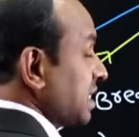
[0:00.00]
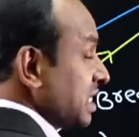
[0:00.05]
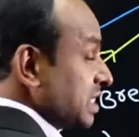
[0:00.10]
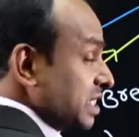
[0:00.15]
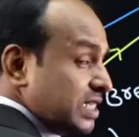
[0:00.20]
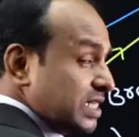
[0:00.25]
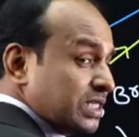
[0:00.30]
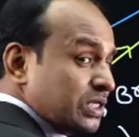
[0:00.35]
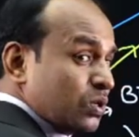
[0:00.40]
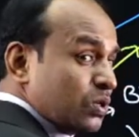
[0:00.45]
is the
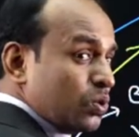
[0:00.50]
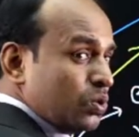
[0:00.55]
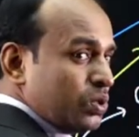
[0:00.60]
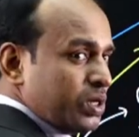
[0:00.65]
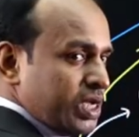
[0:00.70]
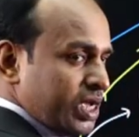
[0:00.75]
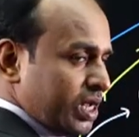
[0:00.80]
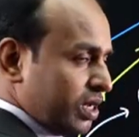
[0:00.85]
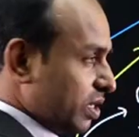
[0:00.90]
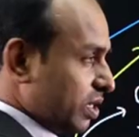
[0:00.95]
sixth rule,
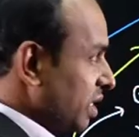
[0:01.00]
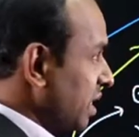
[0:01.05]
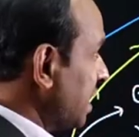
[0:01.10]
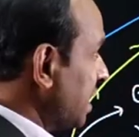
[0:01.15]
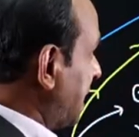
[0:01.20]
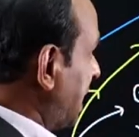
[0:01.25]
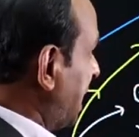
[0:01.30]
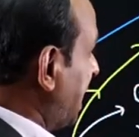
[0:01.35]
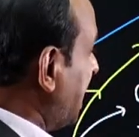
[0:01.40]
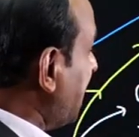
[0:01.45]
dear.
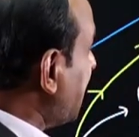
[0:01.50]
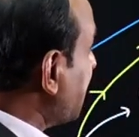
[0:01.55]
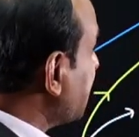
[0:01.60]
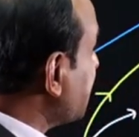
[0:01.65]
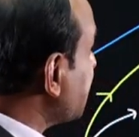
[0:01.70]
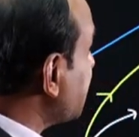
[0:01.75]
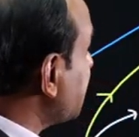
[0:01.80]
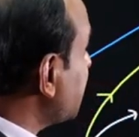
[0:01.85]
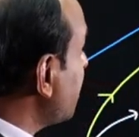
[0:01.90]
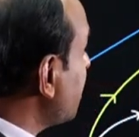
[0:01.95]

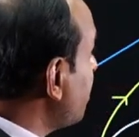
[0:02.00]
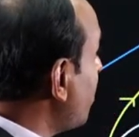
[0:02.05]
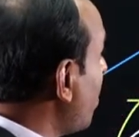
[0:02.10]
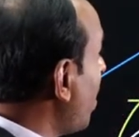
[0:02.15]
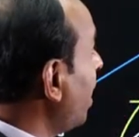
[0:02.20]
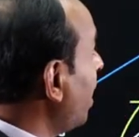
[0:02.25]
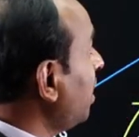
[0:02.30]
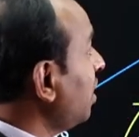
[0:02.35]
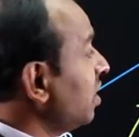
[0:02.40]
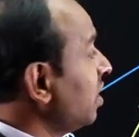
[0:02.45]
Intersection
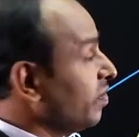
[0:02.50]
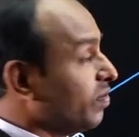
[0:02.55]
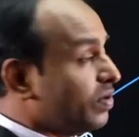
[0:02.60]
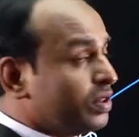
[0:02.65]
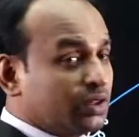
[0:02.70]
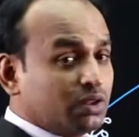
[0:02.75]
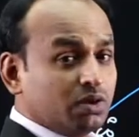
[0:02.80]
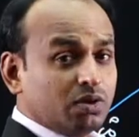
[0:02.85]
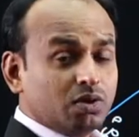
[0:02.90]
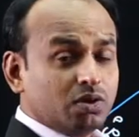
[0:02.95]
point
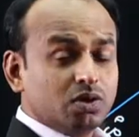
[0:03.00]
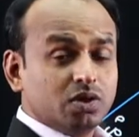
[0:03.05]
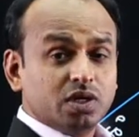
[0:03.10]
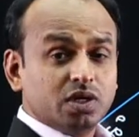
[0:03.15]
with the